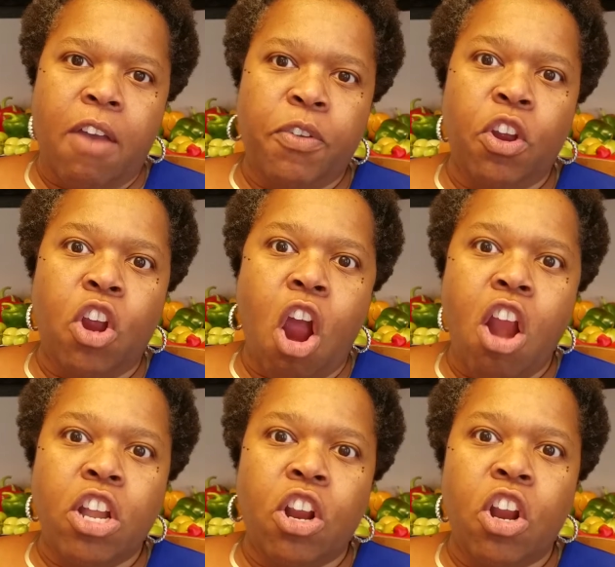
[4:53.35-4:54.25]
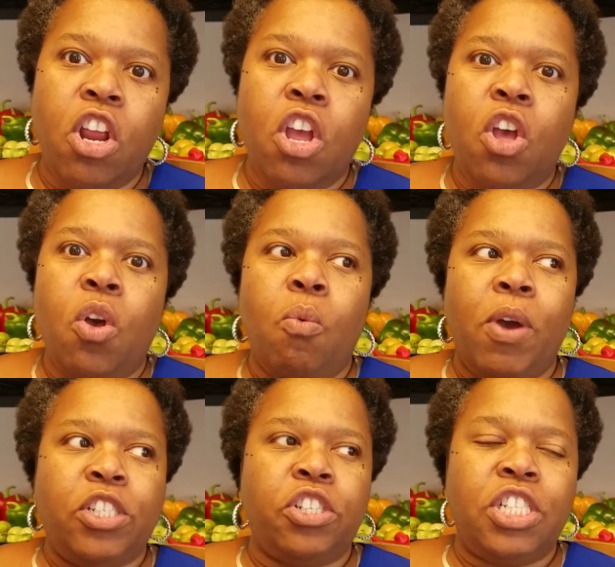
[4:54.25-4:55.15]
If you're a gardener,
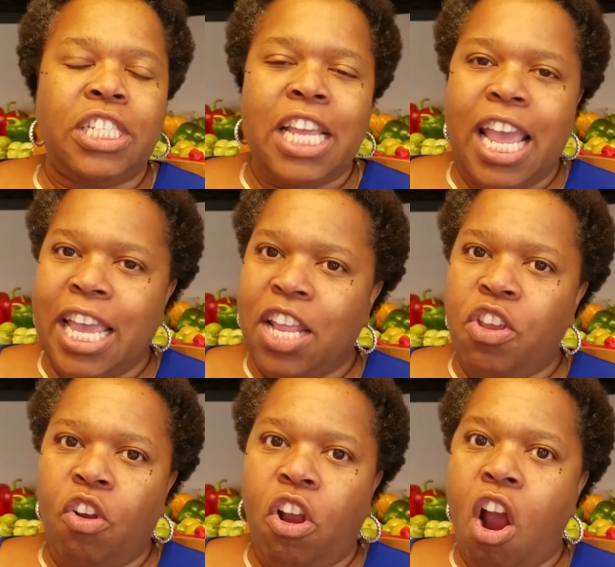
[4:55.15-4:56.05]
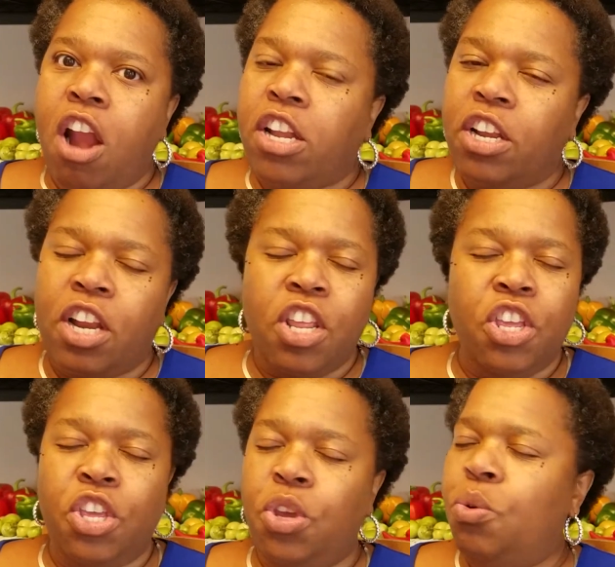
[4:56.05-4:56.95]
what you're seeing in your garden,
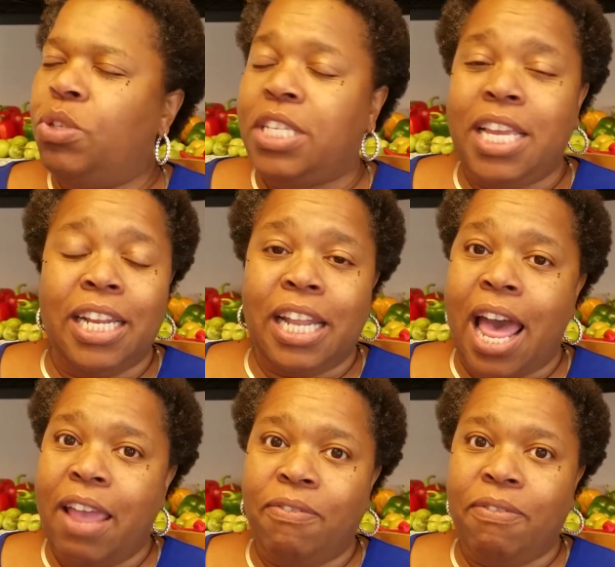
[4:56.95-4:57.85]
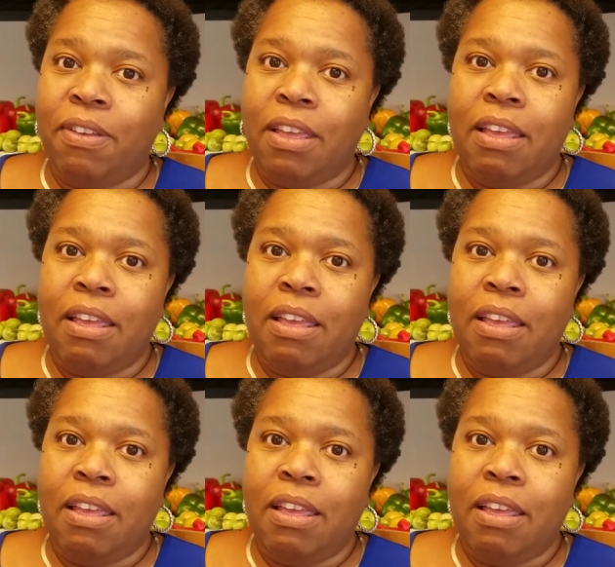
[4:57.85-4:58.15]
you see in life.